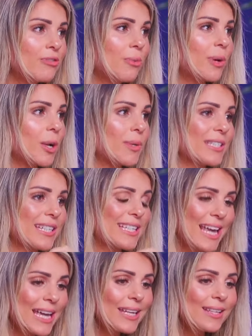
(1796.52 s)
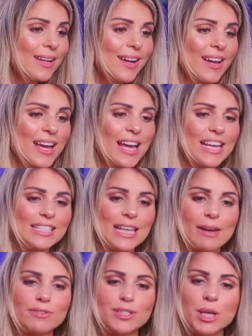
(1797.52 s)
from when I was a kid is
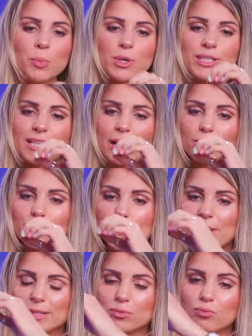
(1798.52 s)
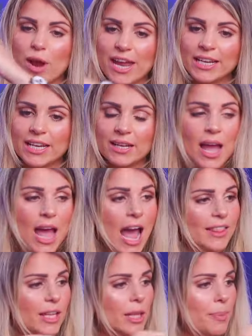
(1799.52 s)
that if someone tells you it's raining
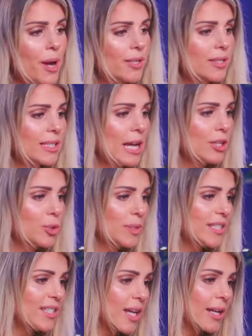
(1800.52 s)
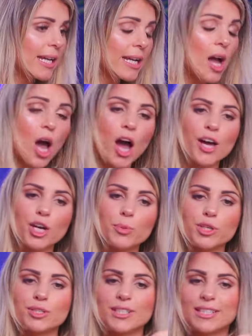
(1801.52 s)
and the other person tells you it's sunny, I don't
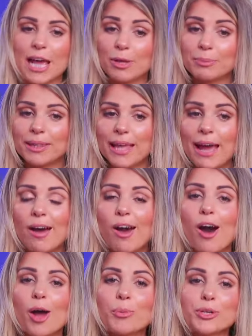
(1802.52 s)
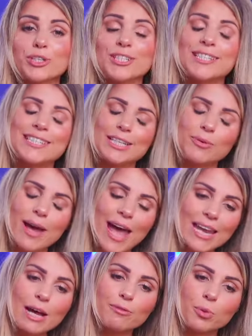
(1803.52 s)
want you to tell me that. I want you to stick your
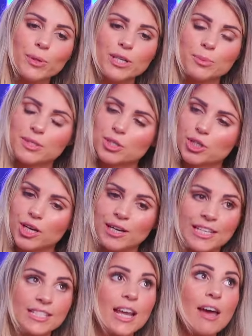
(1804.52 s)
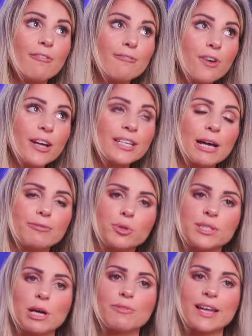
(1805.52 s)
head out of the window as a journalist, find out for
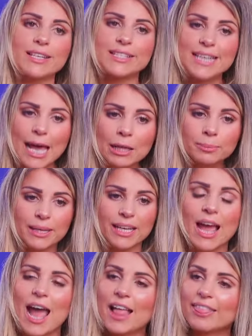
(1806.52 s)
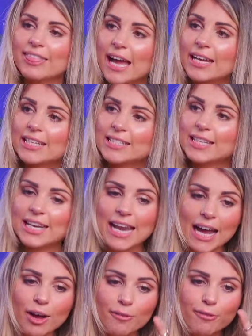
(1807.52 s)
yourself and tell me. And that is the
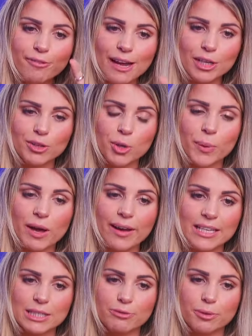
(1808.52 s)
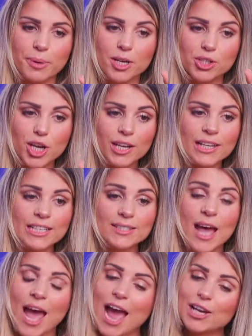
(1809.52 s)
lack of value that we are getting from our
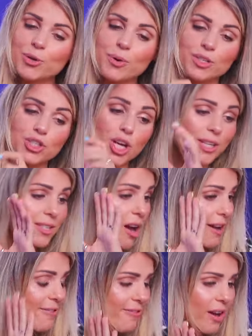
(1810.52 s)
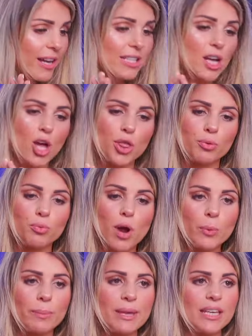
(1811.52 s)
journalists. And you are just, I find, the
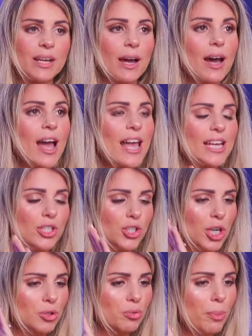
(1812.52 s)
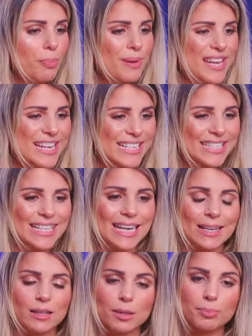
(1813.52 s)
right-wing media is just
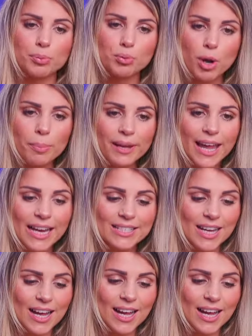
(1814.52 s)
repeating the propaganda